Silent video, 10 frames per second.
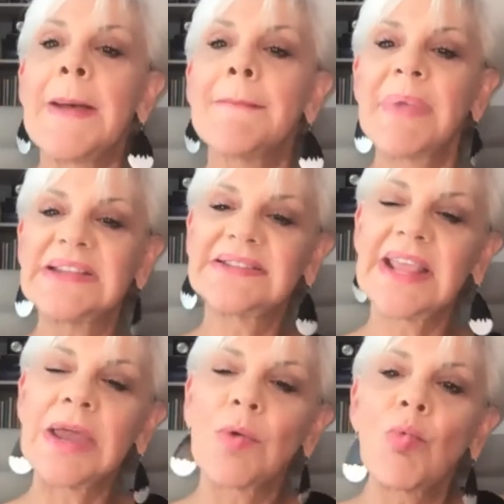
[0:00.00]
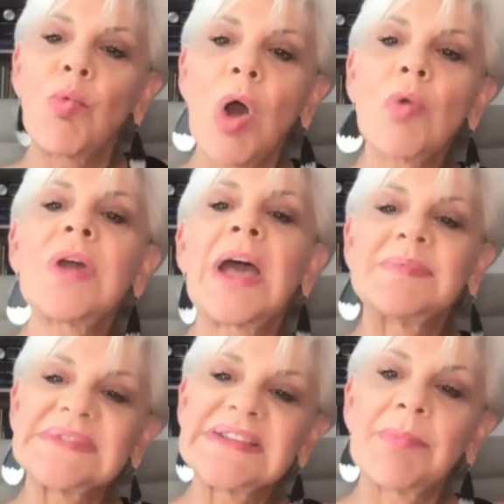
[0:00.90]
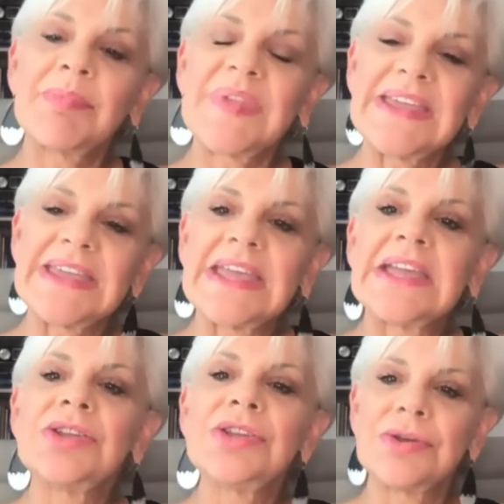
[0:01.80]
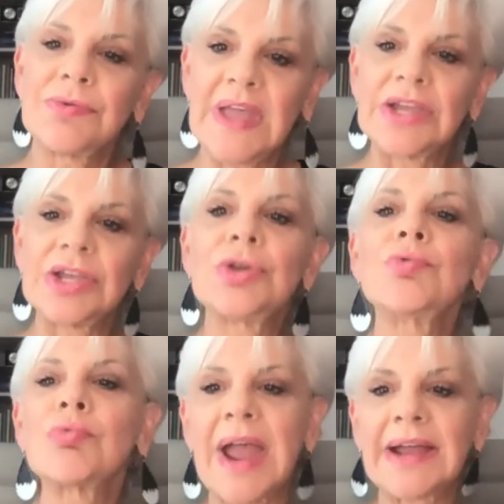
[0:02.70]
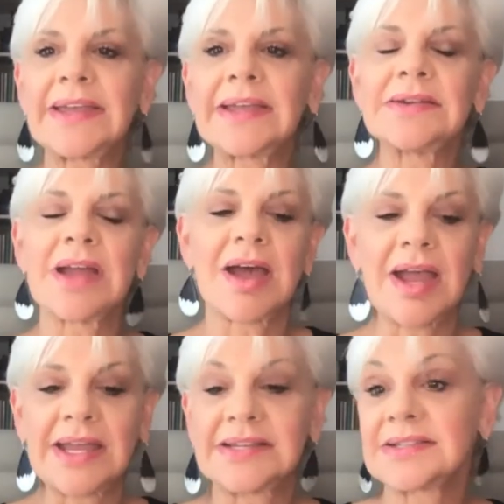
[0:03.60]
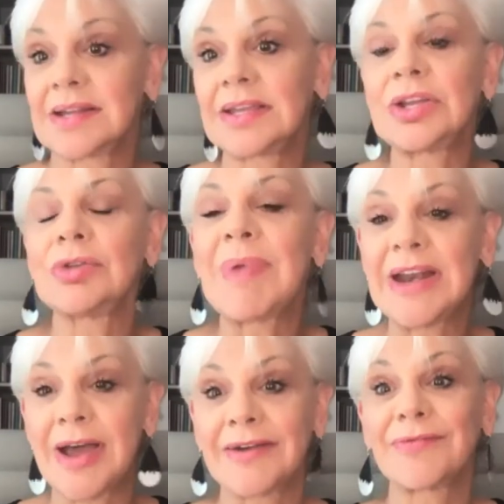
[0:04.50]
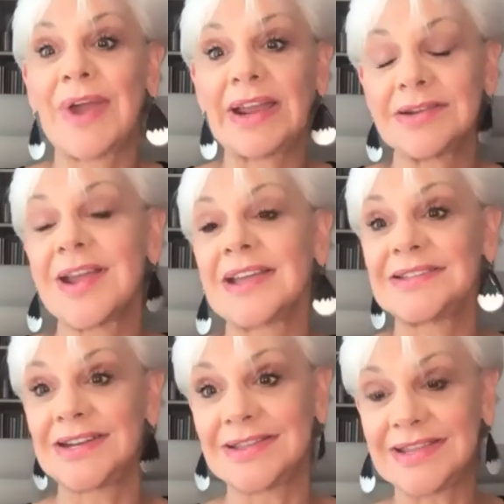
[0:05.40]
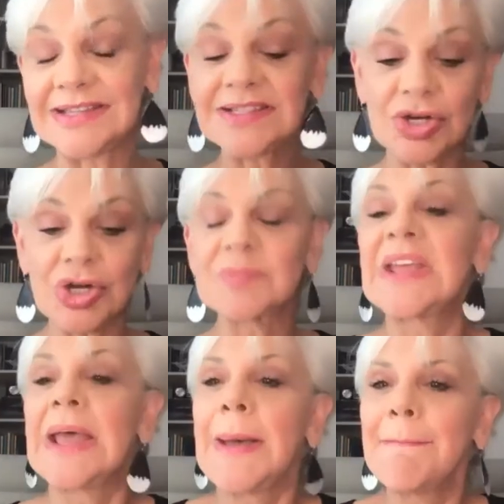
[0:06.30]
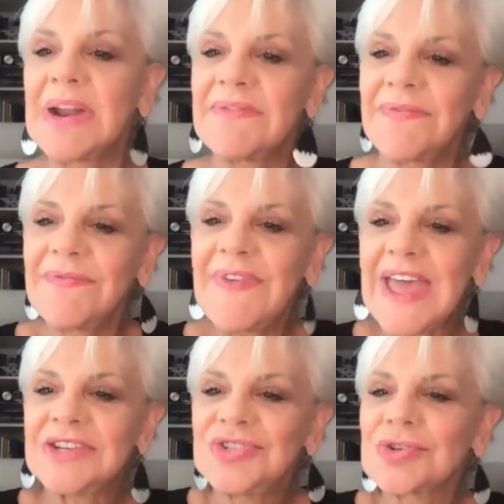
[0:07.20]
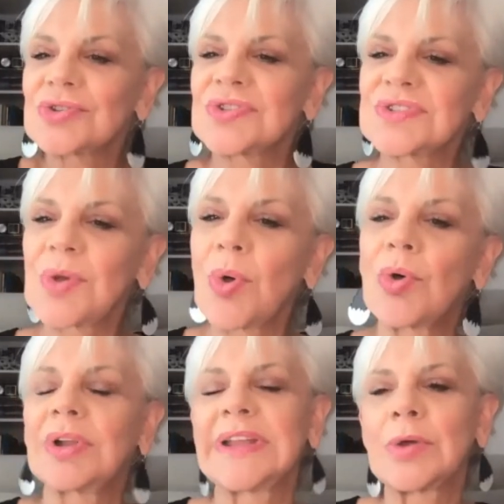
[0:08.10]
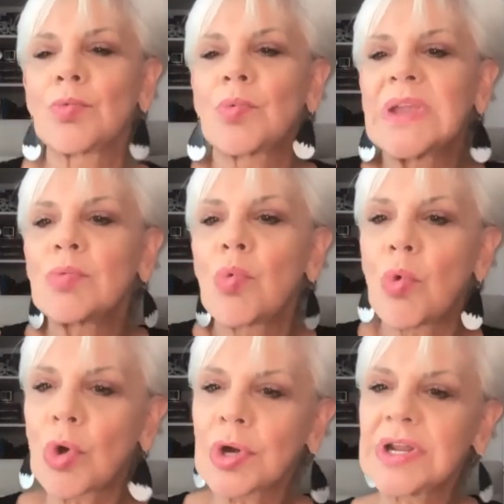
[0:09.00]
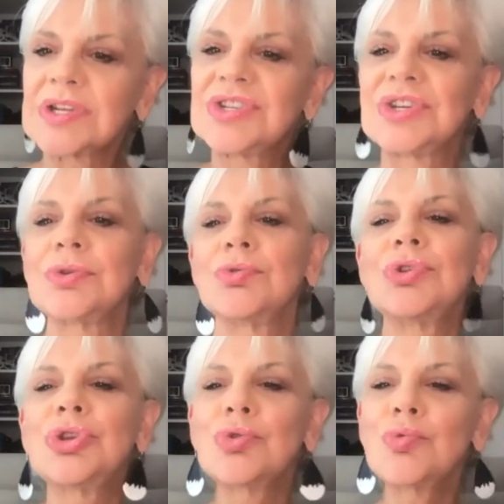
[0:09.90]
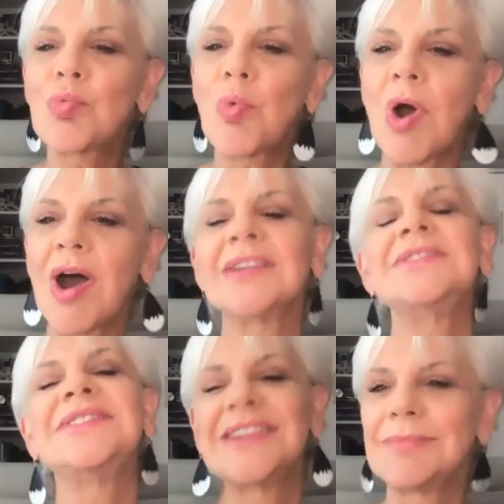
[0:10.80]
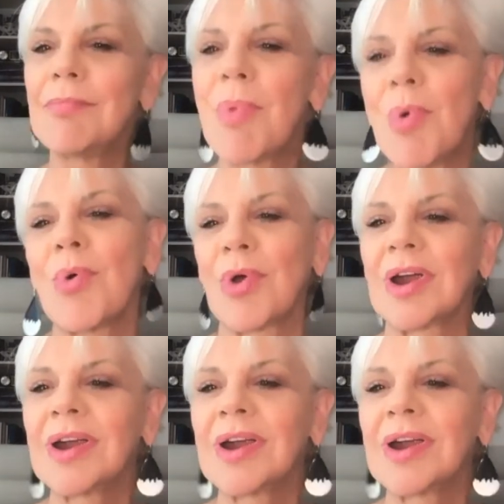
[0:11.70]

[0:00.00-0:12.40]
but it woke up something in you that you recognize. You may not have recognized it in these terms, but it fed your soul. It rewarded you. You wanted more.